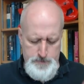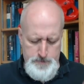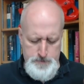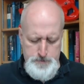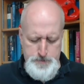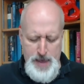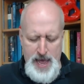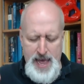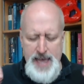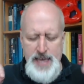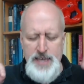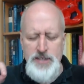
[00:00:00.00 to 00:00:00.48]

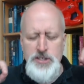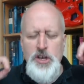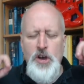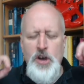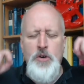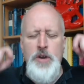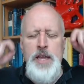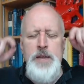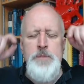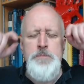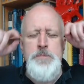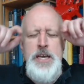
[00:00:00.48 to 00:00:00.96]
by his
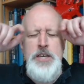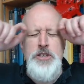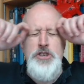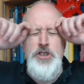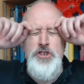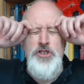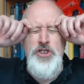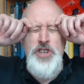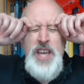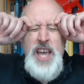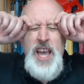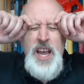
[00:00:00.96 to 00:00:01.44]
own
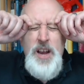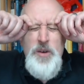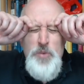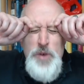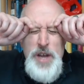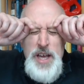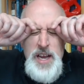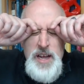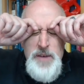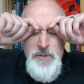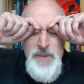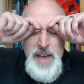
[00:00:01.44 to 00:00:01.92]
admission, to get
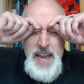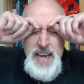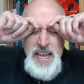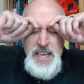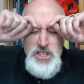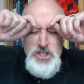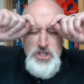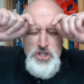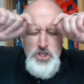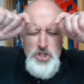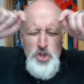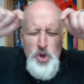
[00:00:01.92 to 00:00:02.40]
rid of any
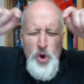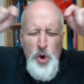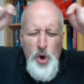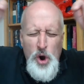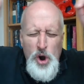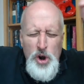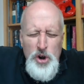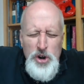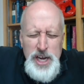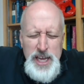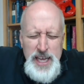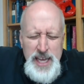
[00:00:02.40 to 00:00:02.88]

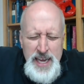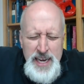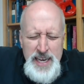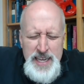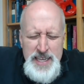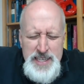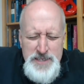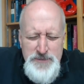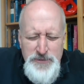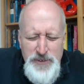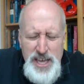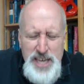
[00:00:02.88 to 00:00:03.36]
story in
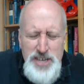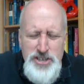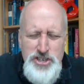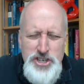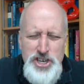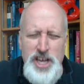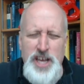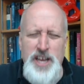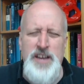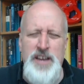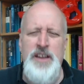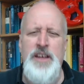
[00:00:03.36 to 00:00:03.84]
his
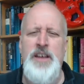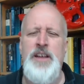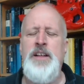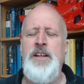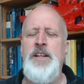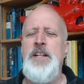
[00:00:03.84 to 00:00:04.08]
vision,